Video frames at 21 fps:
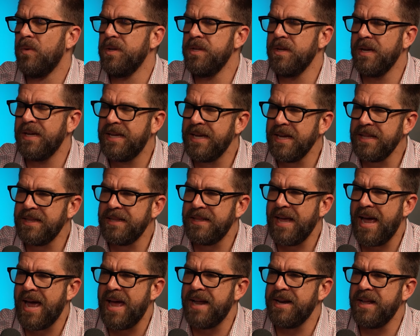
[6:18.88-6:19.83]
When you get
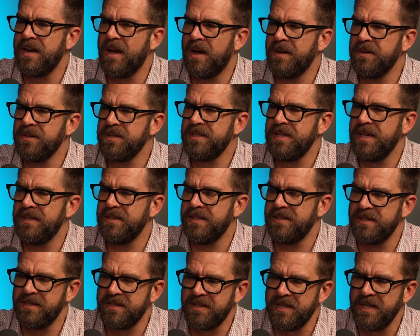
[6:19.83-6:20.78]
that and understand the
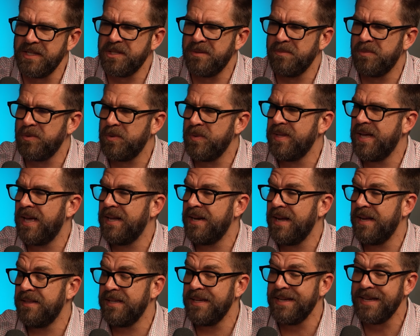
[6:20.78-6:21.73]
distinction between that
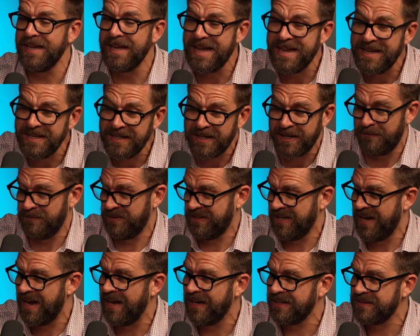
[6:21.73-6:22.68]
and the income
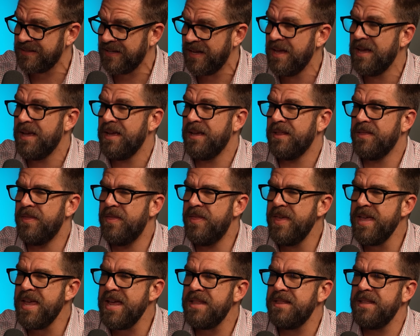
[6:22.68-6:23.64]
tax,
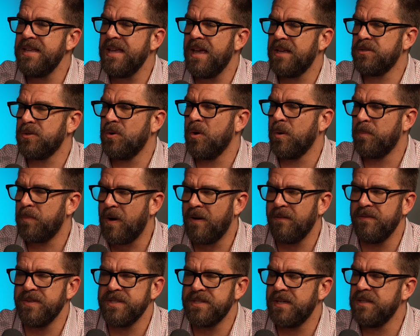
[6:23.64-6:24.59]
then the S corp all
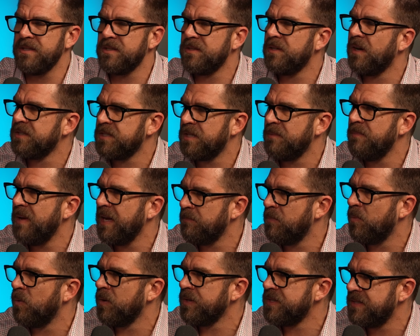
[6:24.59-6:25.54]
of a sudden starts to make
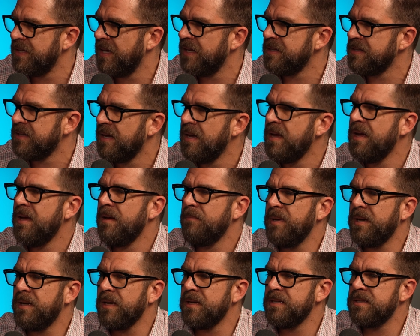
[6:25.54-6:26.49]
more sense
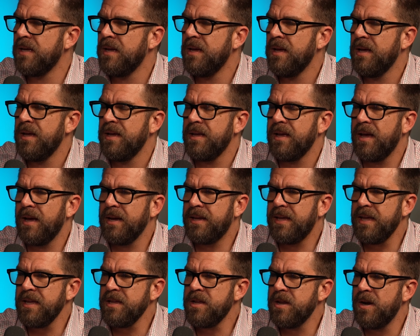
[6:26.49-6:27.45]
because
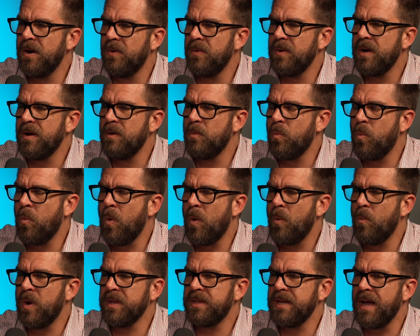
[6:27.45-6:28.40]

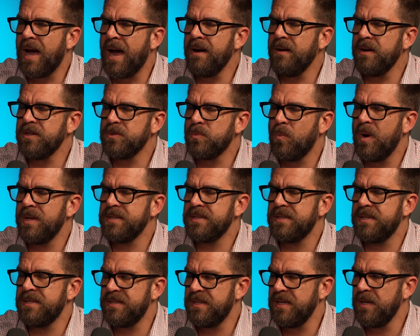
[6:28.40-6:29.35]
what the IRS wants
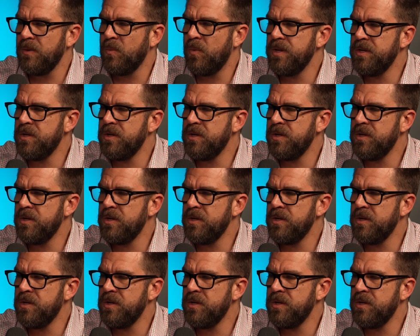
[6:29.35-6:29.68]
to see